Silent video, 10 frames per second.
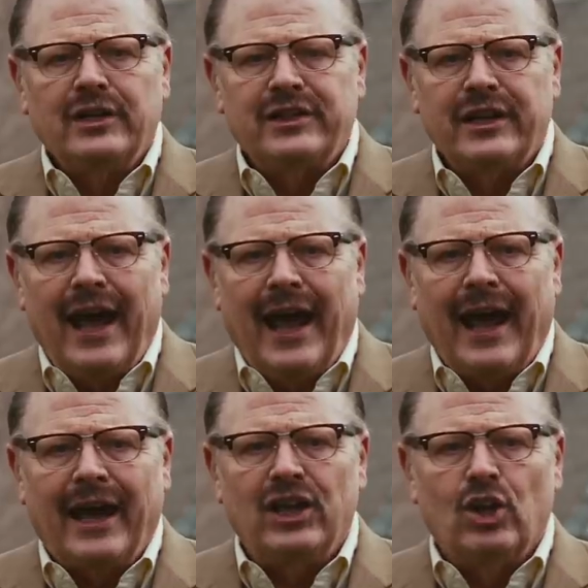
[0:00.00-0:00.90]

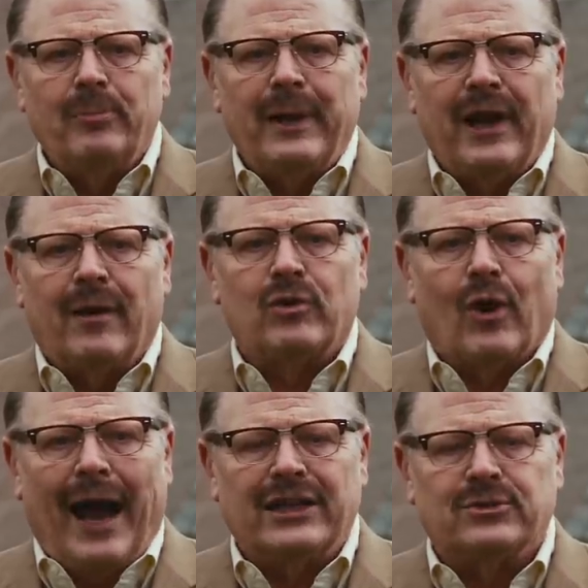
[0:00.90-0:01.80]
Today, you become
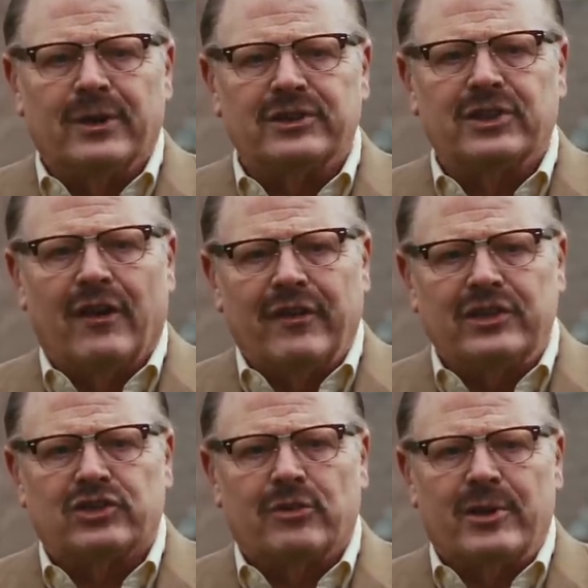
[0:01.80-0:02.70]
graduates of
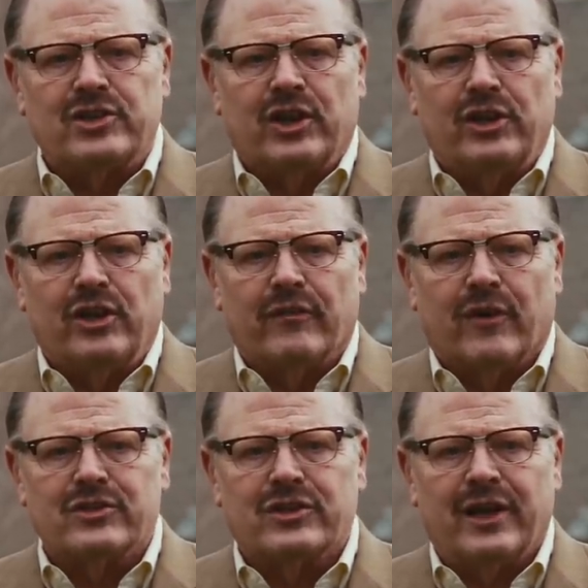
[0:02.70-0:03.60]
Eastern Michigan
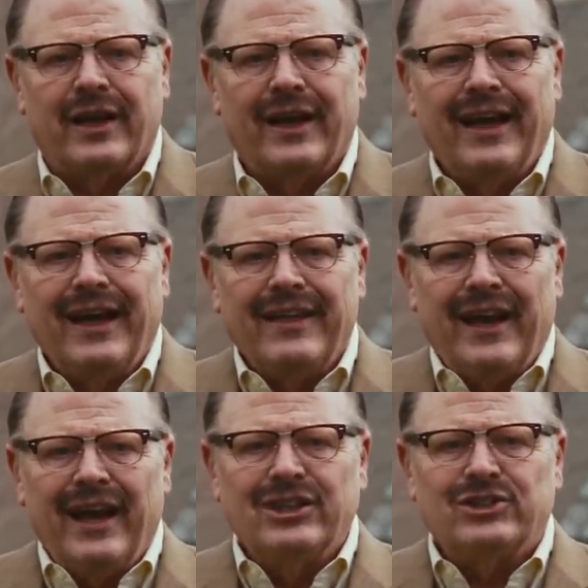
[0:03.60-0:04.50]
University.
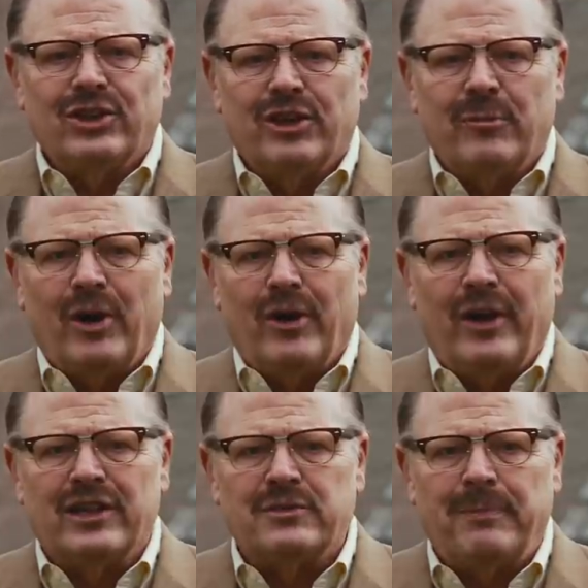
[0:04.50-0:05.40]
The Eastern
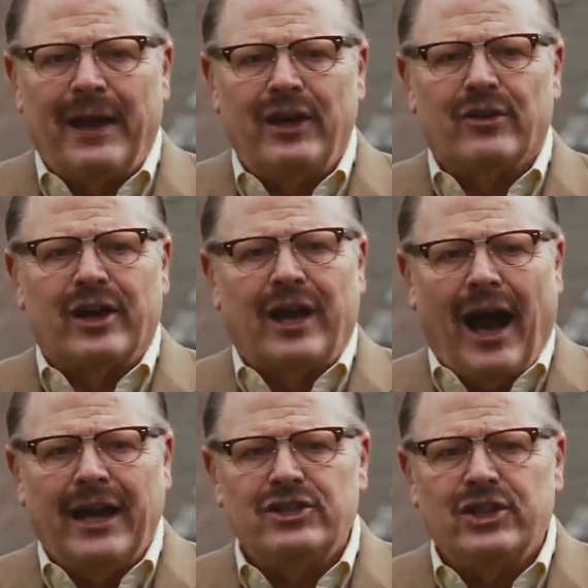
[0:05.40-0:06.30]
community has been here to
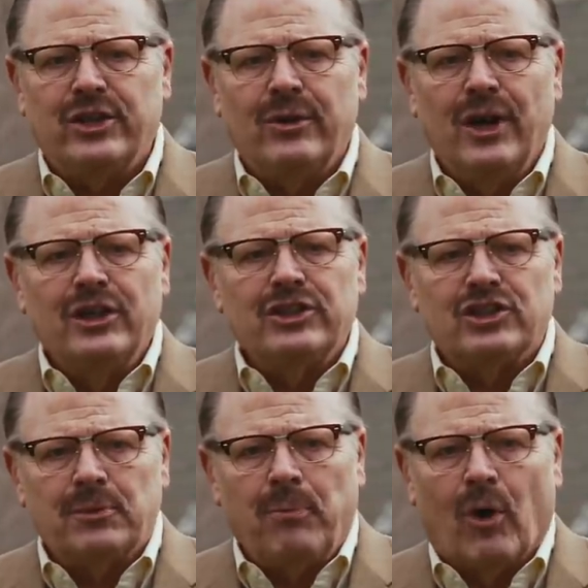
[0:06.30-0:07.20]
guide you, to
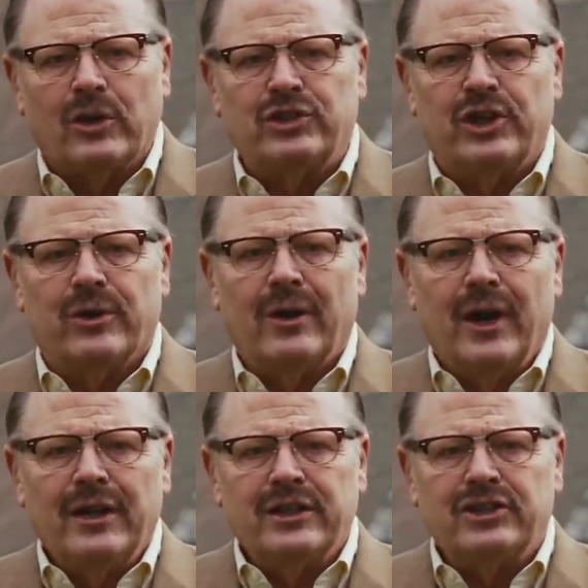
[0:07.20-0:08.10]
support you,
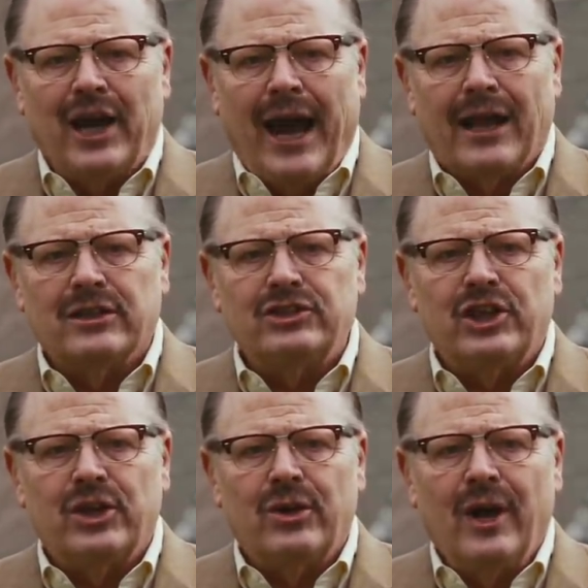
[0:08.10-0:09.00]
to challenge
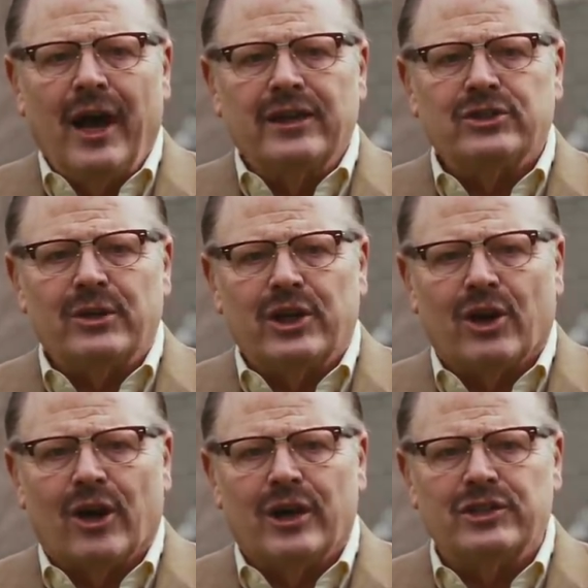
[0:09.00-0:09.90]
you, and to
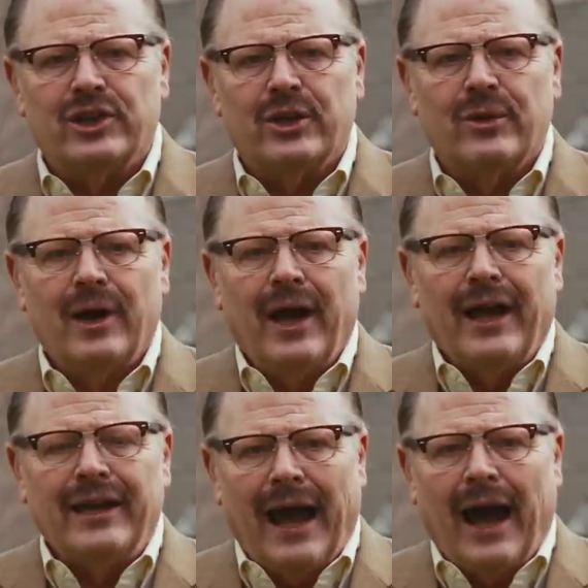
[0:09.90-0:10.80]
encourage you.
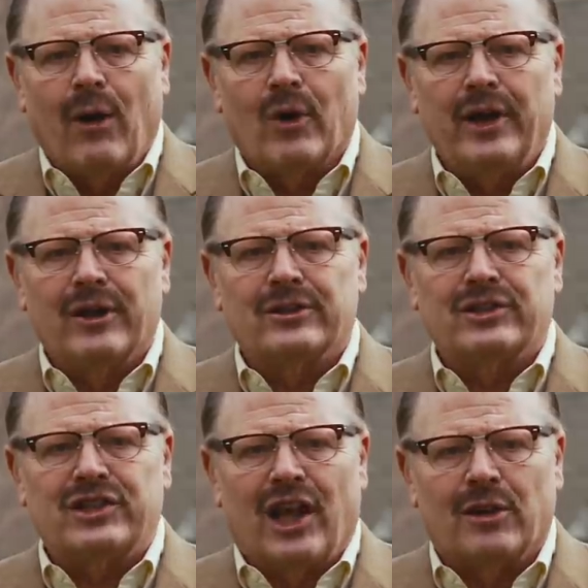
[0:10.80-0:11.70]
And now we're here
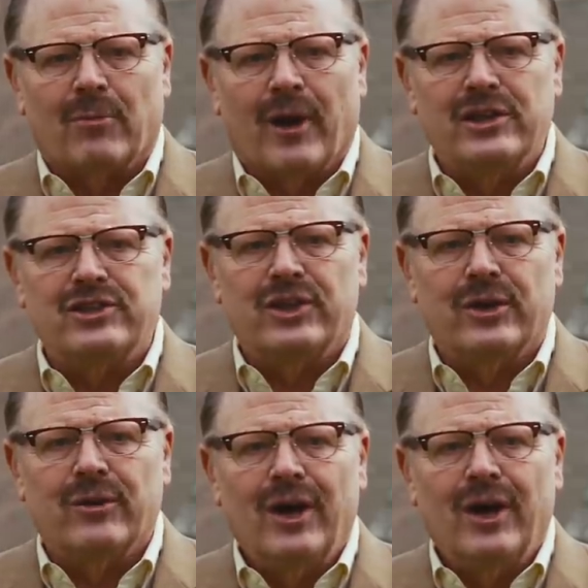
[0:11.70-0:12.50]
to celebrate you.